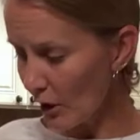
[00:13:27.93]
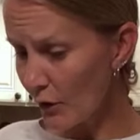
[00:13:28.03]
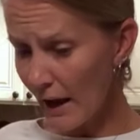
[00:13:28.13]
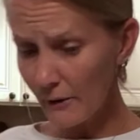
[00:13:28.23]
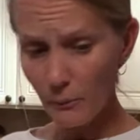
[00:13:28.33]

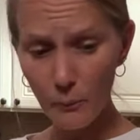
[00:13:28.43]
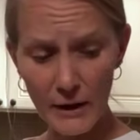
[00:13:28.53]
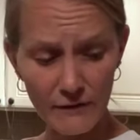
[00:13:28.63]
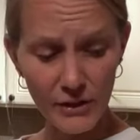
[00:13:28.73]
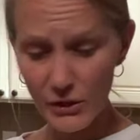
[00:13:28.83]
Okay,
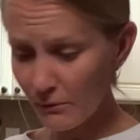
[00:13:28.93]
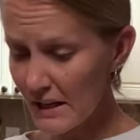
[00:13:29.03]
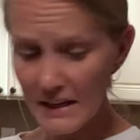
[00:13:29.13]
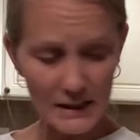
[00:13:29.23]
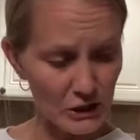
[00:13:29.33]
we have
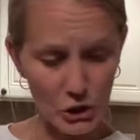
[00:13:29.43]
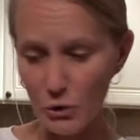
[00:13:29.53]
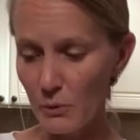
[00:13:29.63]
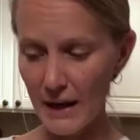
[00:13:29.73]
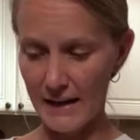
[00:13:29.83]
three
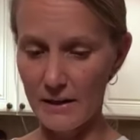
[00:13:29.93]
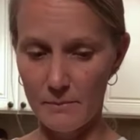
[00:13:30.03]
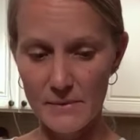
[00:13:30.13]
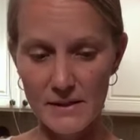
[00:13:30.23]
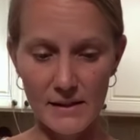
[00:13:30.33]
new
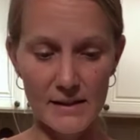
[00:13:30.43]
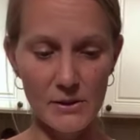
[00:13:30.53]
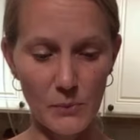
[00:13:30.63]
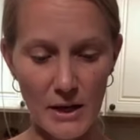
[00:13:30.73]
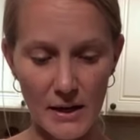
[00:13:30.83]
items
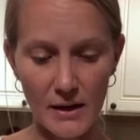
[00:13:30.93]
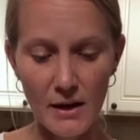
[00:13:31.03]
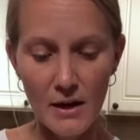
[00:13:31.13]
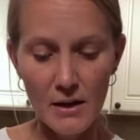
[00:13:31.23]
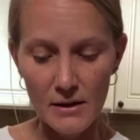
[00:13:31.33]
this week.
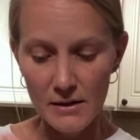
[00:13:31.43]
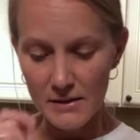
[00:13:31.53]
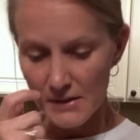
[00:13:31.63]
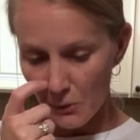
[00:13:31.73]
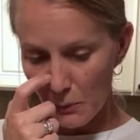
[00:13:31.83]

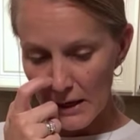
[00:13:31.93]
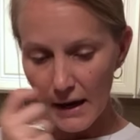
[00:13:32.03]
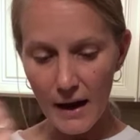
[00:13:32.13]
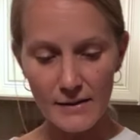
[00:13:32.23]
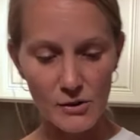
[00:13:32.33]
So we
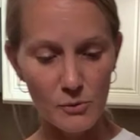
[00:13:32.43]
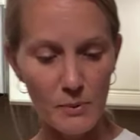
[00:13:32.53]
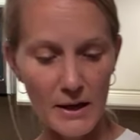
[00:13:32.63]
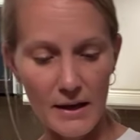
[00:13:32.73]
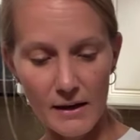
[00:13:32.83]
got to
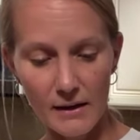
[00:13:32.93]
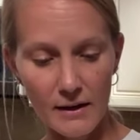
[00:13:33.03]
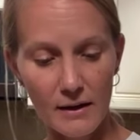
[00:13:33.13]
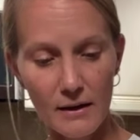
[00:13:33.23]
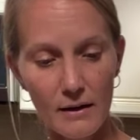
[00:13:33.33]
pick
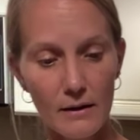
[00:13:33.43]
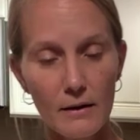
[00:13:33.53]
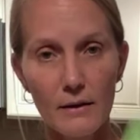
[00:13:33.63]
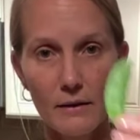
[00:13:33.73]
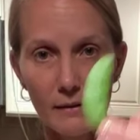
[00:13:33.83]

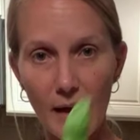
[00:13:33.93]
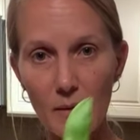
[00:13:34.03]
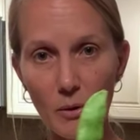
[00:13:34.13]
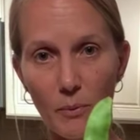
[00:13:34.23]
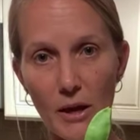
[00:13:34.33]

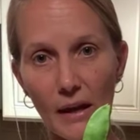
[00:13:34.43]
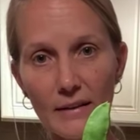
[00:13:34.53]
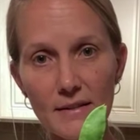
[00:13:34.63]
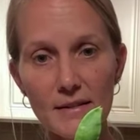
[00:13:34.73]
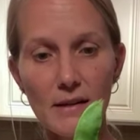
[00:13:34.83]
lima
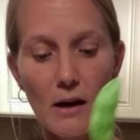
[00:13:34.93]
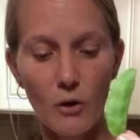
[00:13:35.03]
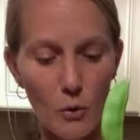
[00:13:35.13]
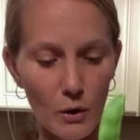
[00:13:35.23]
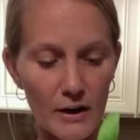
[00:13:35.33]
beans, a
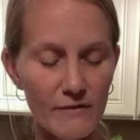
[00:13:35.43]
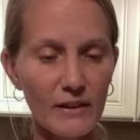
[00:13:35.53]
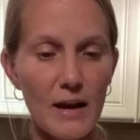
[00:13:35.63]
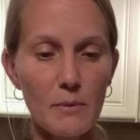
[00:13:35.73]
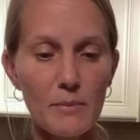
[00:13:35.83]
quart of
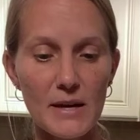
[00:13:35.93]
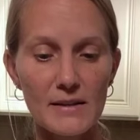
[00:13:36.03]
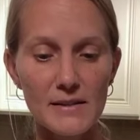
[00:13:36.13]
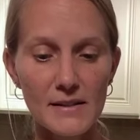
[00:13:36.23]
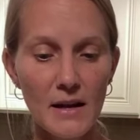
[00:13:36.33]
lima
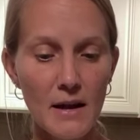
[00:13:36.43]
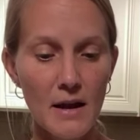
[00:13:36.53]
beans.